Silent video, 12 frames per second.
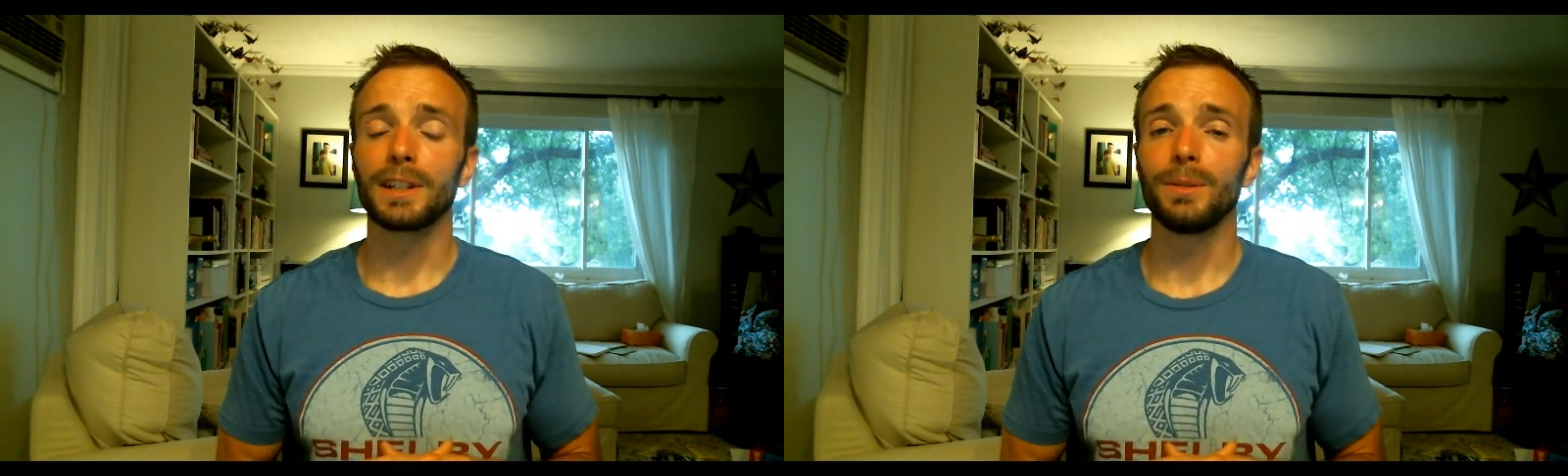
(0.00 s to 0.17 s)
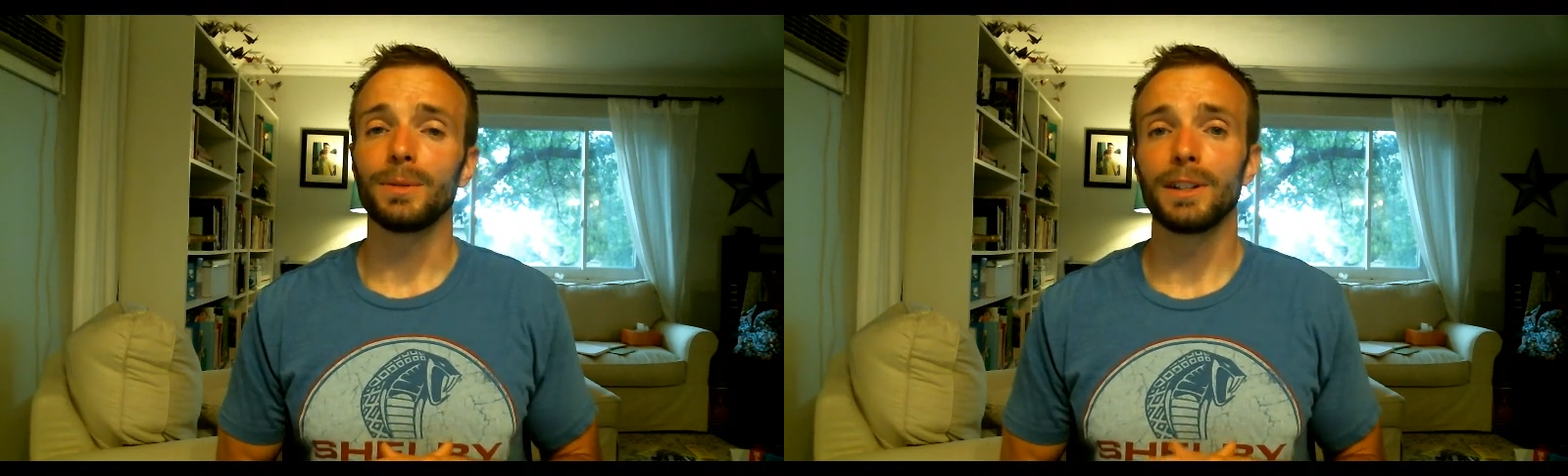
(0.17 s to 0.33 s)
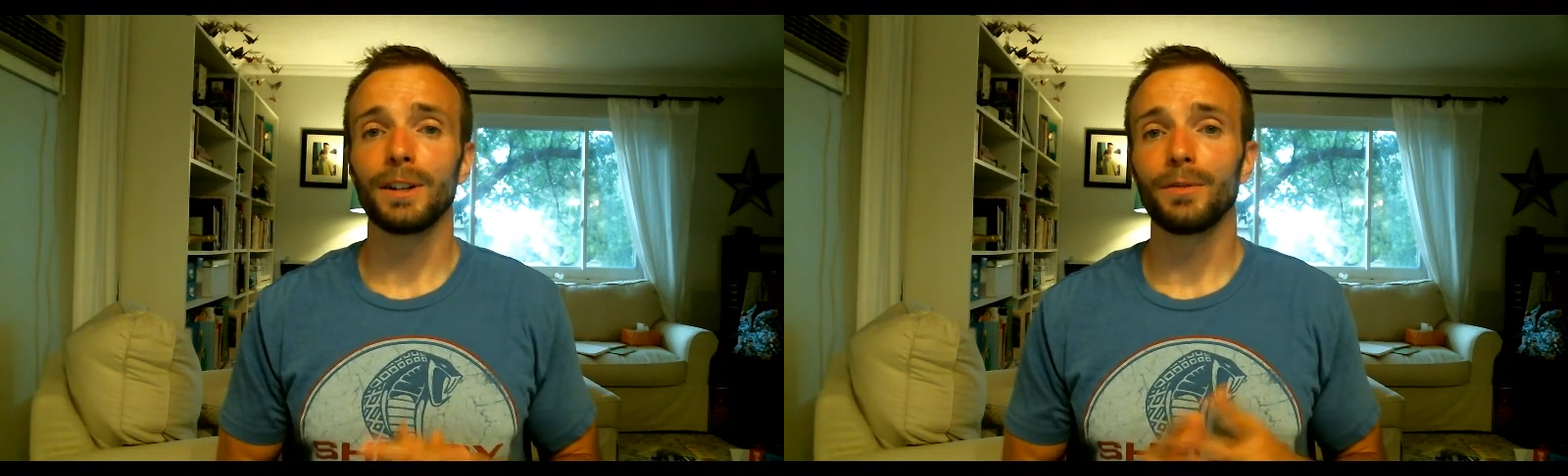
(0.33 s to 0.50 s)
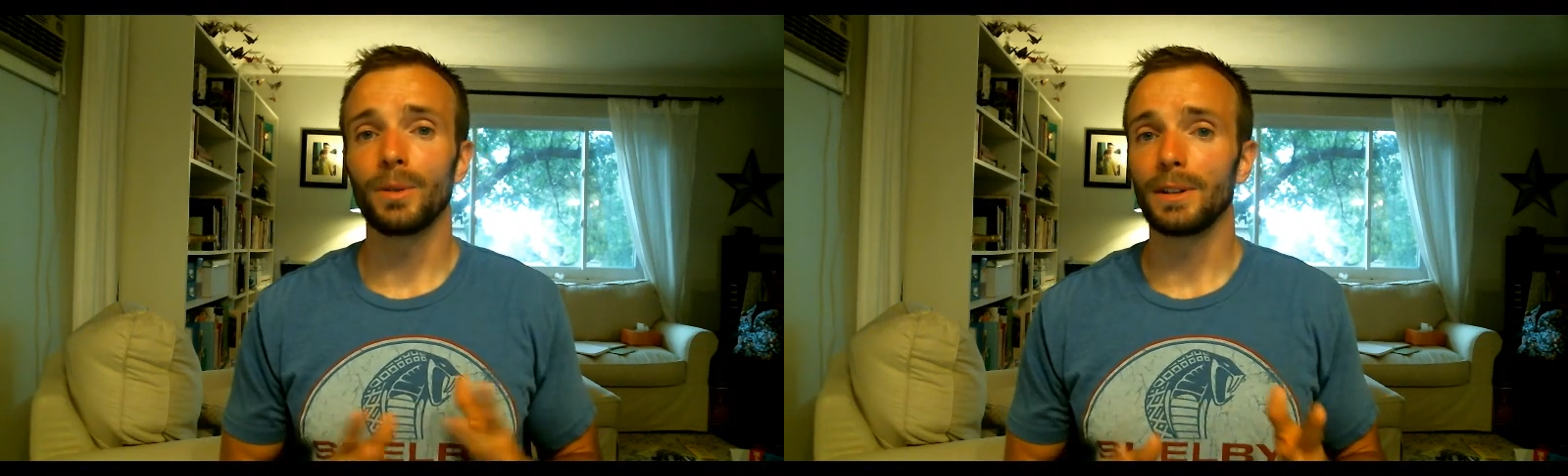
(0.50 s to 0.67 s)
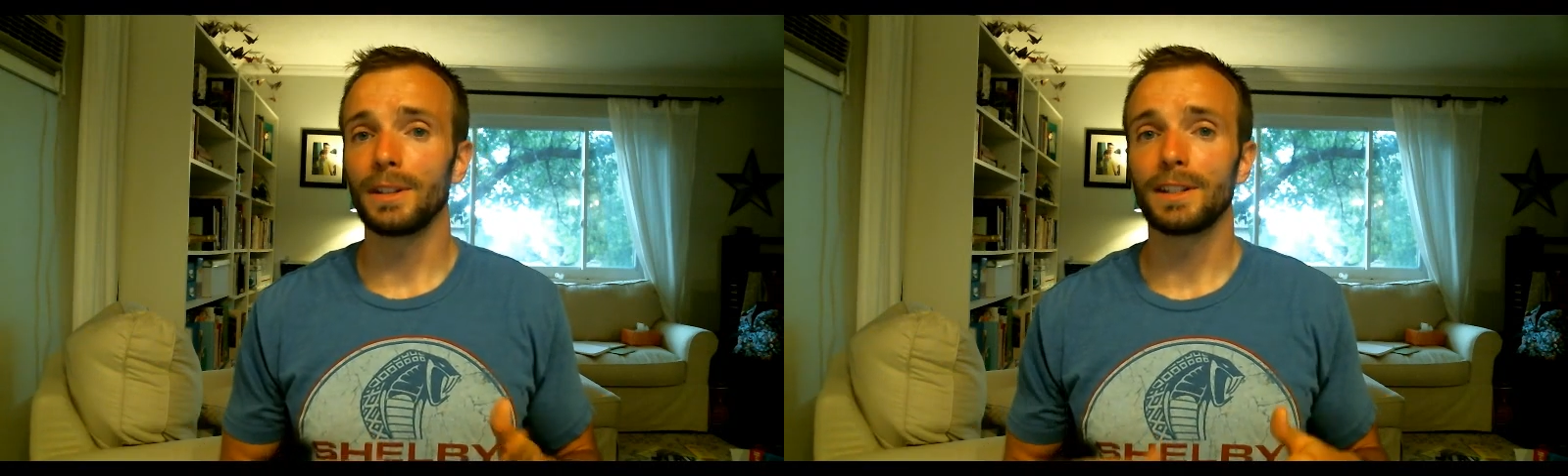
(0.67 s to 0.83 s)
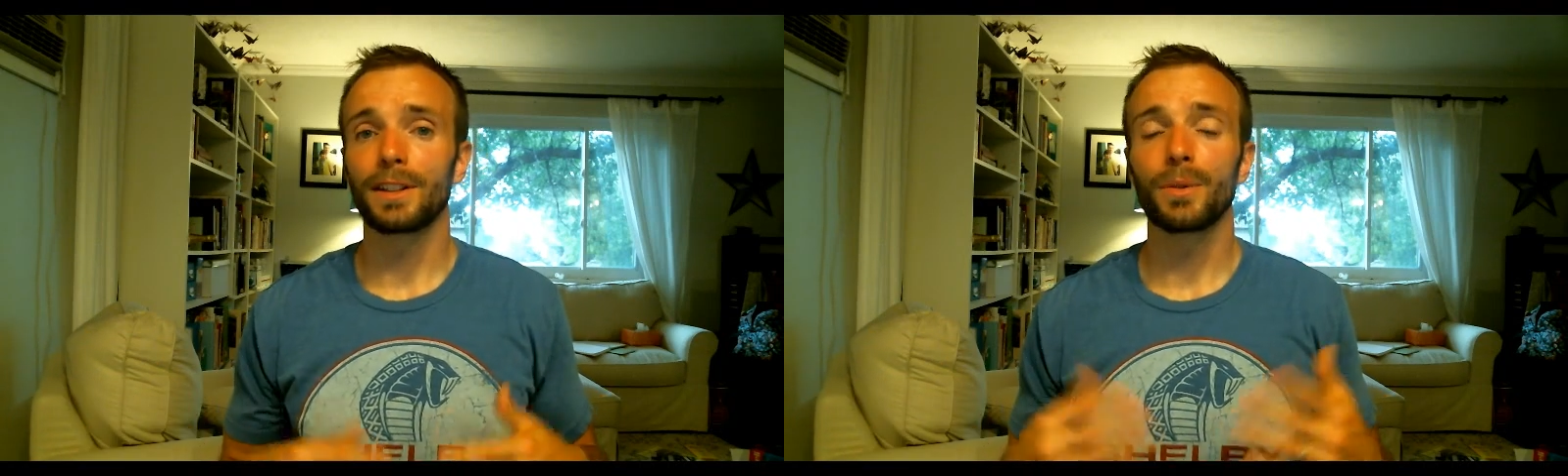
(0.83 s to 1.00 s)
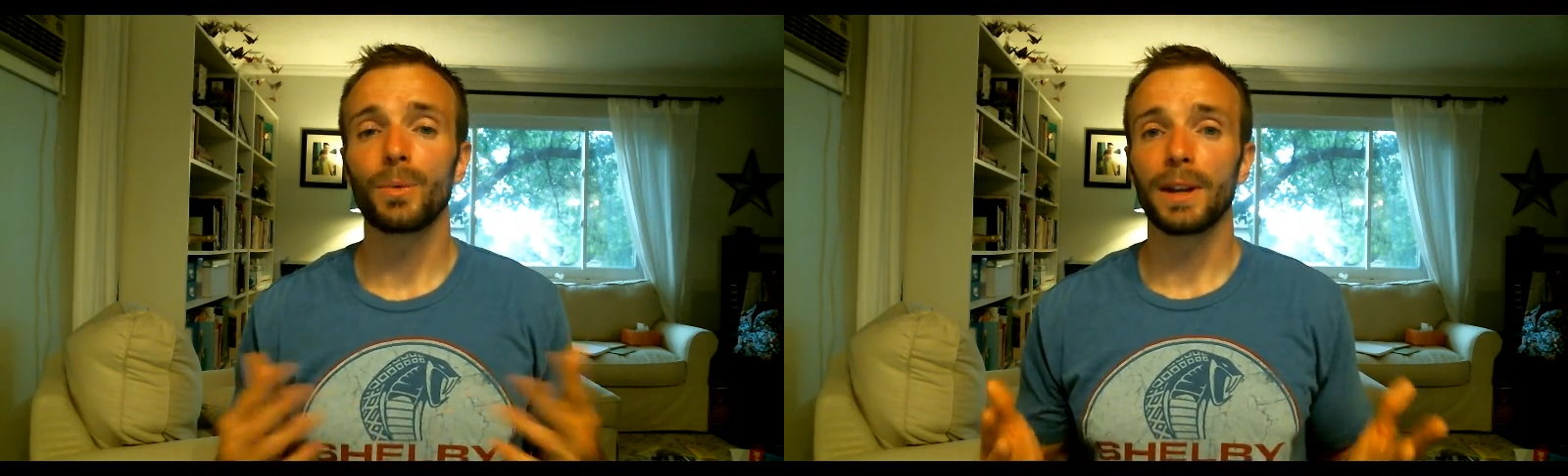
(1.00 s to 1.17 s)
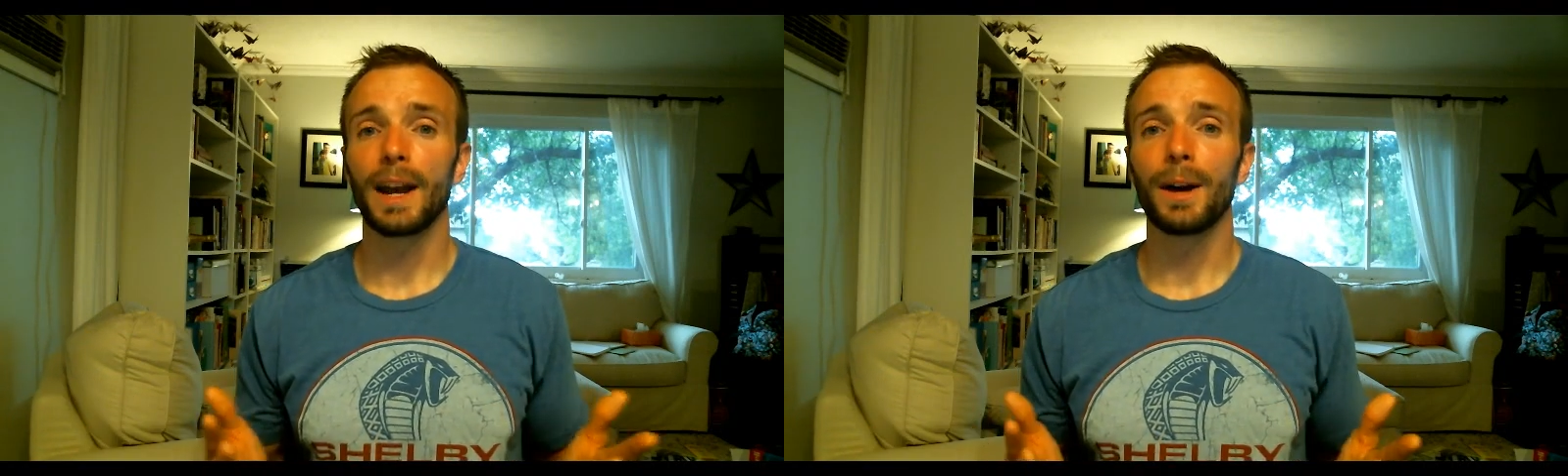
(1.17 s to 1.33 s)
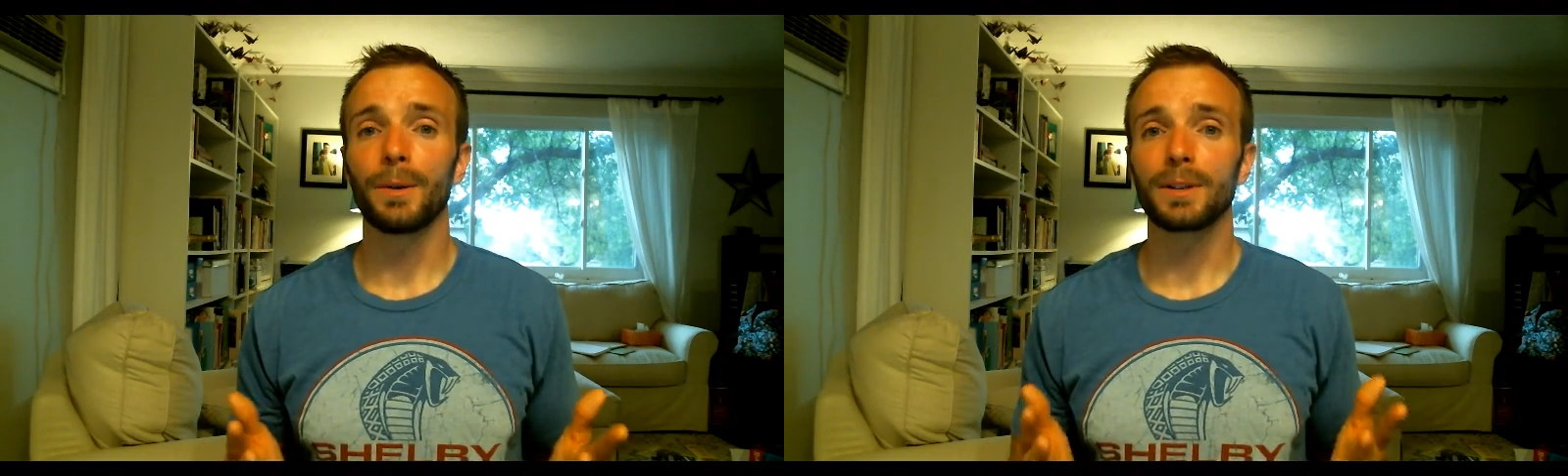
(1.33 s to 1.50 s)
He was there for at least three
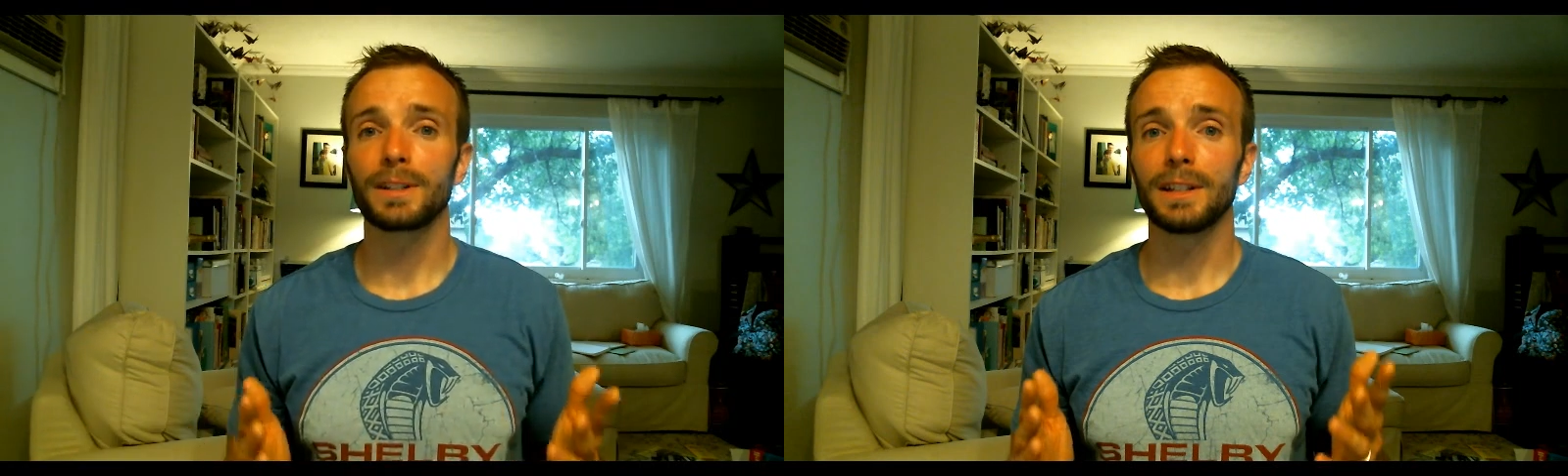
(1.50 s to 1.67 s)
hours.